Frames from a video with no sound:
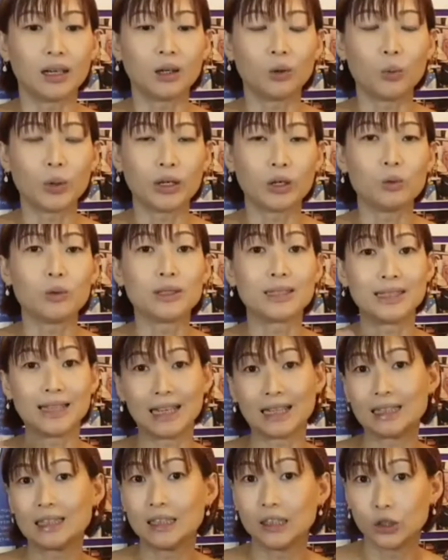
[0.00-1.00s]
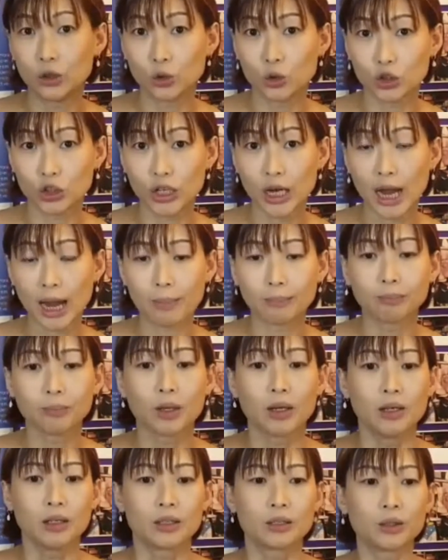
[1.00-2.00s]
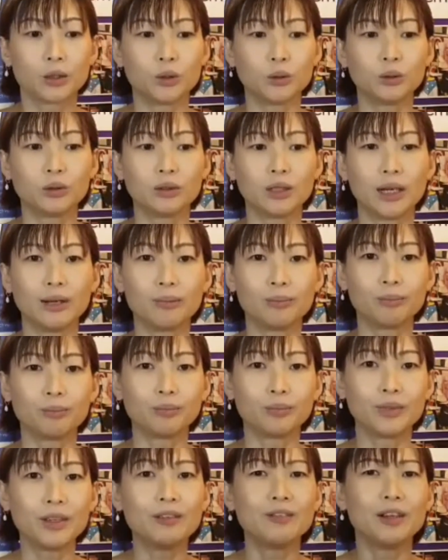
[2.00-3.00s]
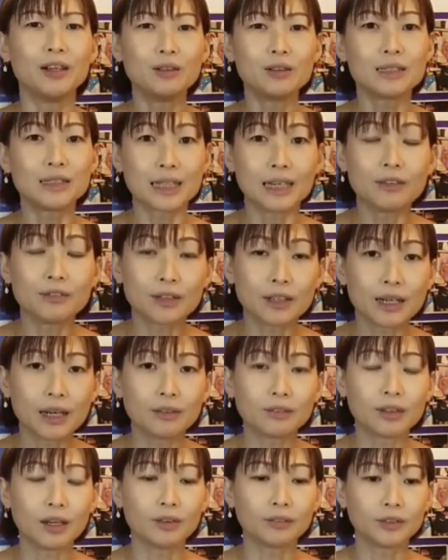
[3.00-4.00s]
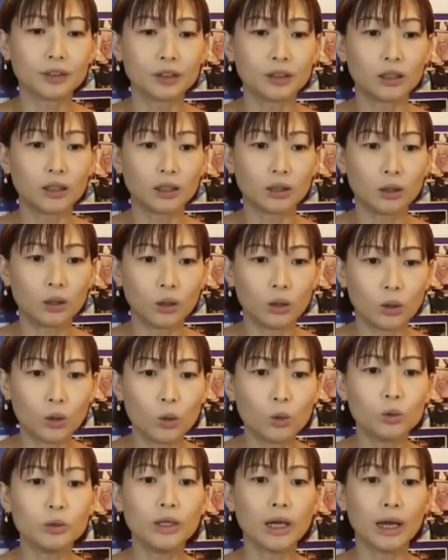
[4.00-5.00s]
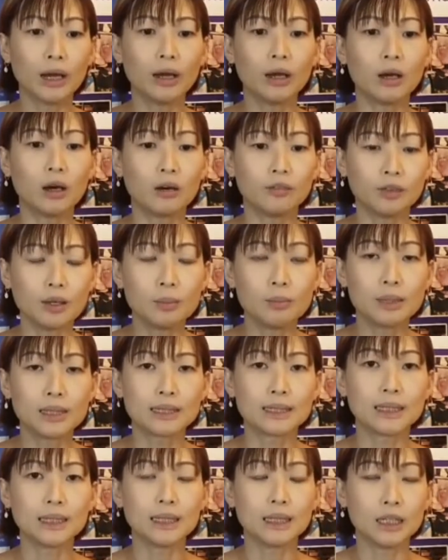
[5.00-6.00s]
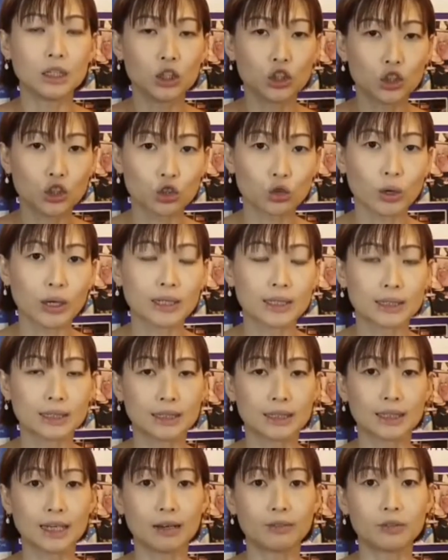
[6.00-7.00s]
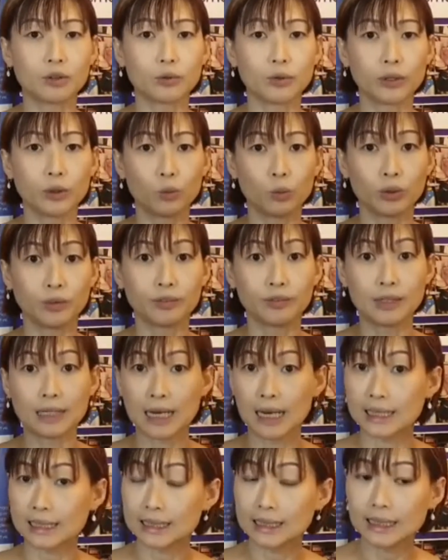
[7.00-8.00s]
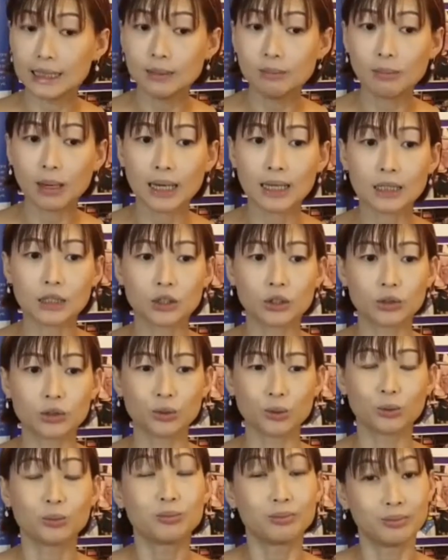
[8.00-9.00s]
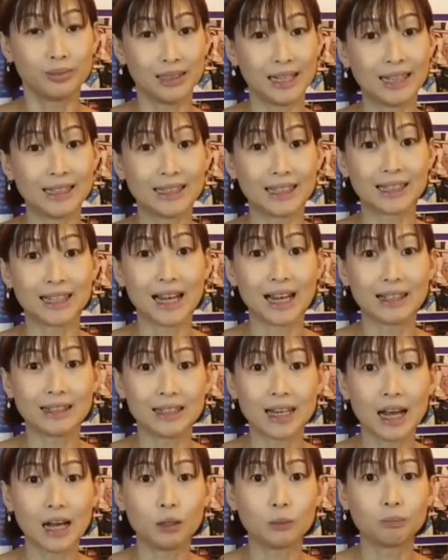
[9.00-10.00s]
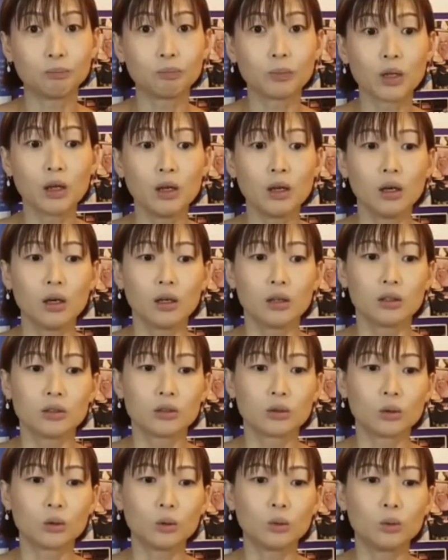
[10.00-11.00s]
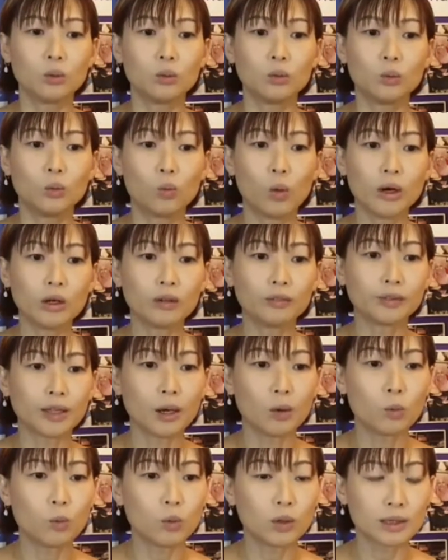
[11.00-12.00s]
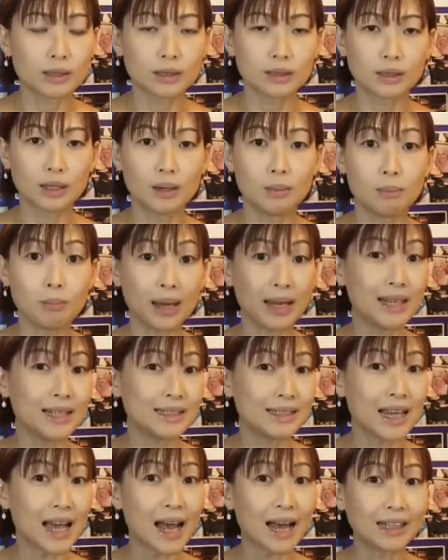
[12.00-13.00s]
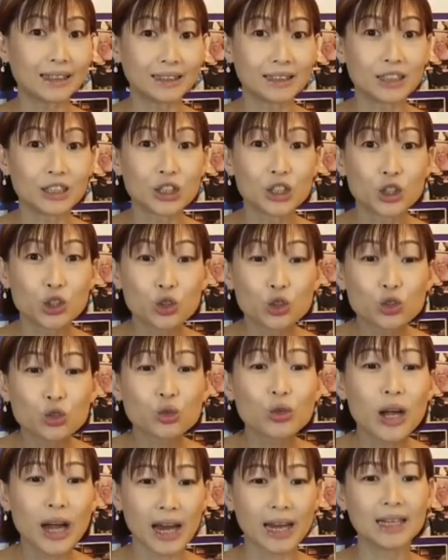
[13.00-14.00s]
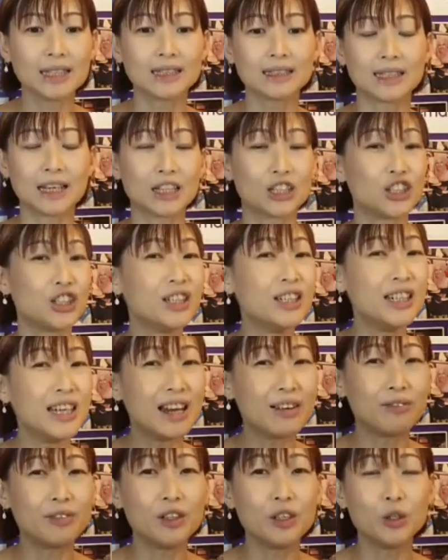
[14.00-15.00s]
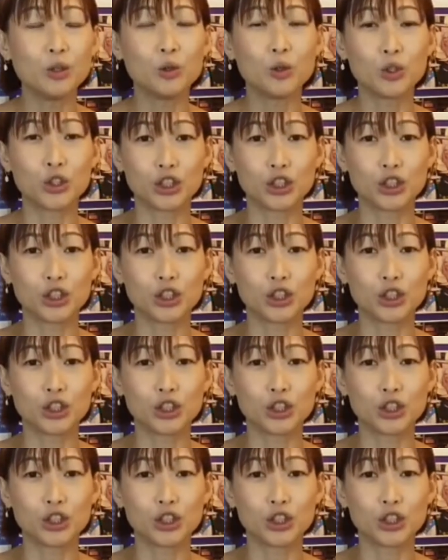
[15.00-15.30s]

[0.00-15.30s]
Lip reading: when it was their turn to share. So they felt safe enough after a whole day of immersing in strengths discovery with their teammates to let their guard down. So one of them was amazed at the strengths that she never knew